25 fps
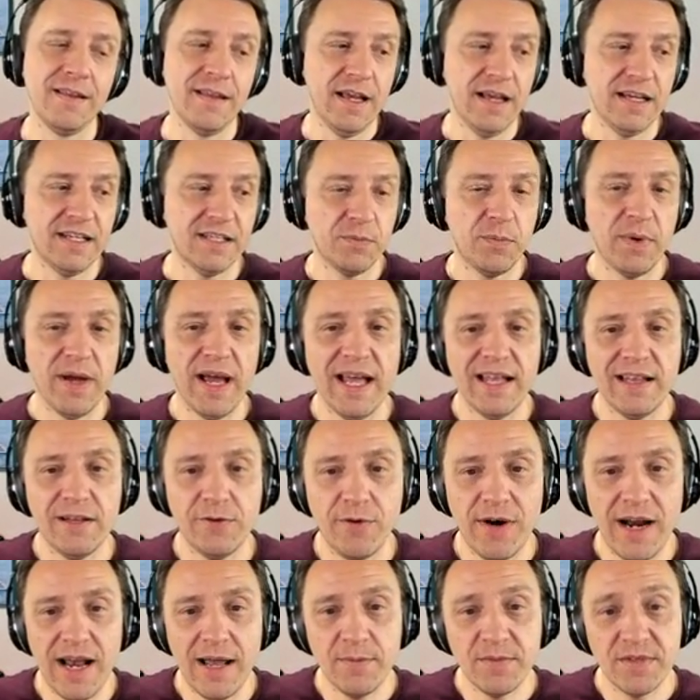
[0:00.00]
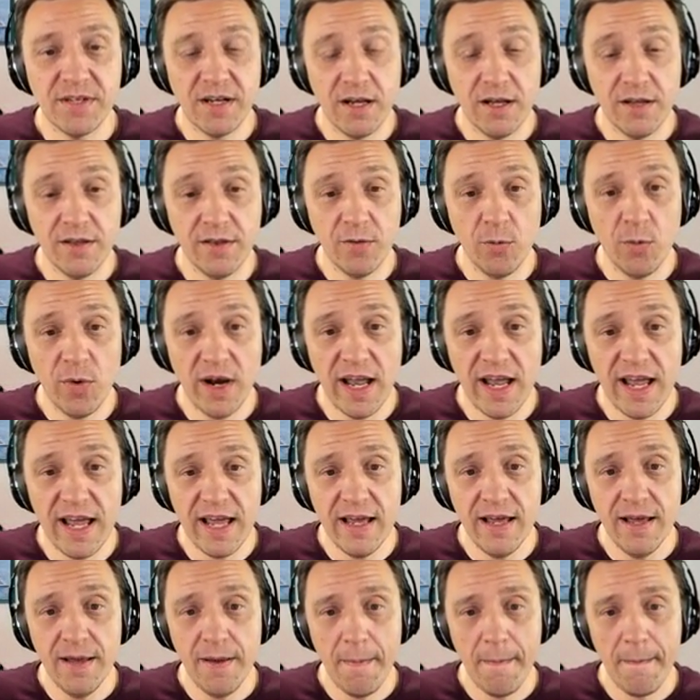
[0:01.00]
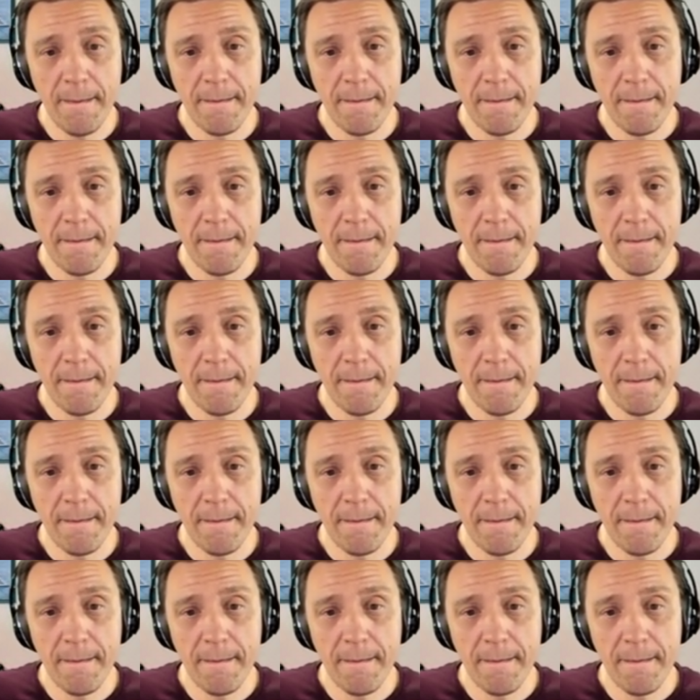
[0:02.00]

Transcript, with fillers: Next battle ram's on the way.